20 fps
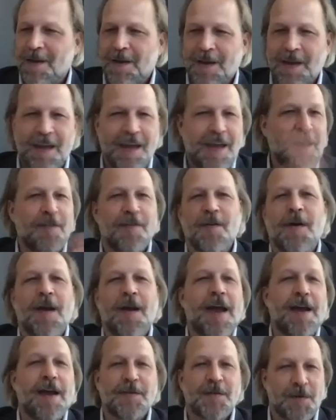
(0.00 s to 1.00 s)
either
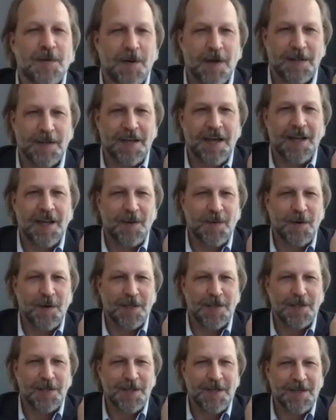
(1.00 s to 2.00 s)
answer on that
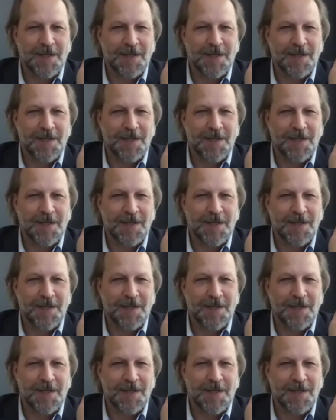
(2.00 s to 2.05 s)
question.